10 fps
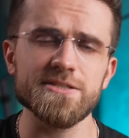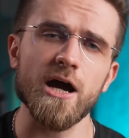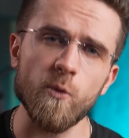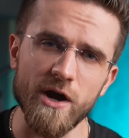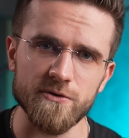
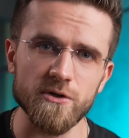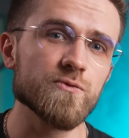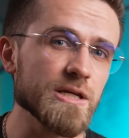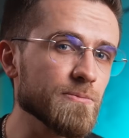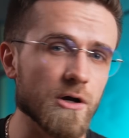However,
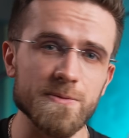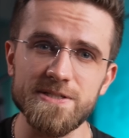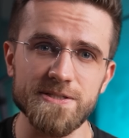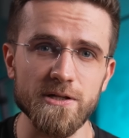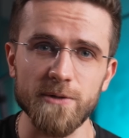Reblum
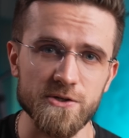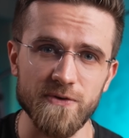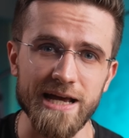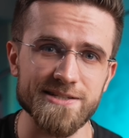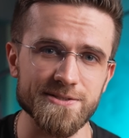is still much
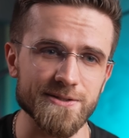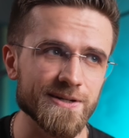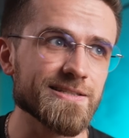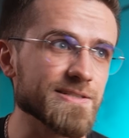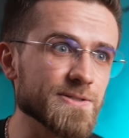
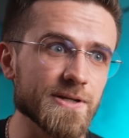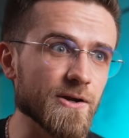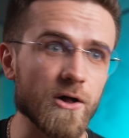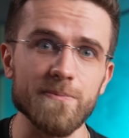faster than doing it all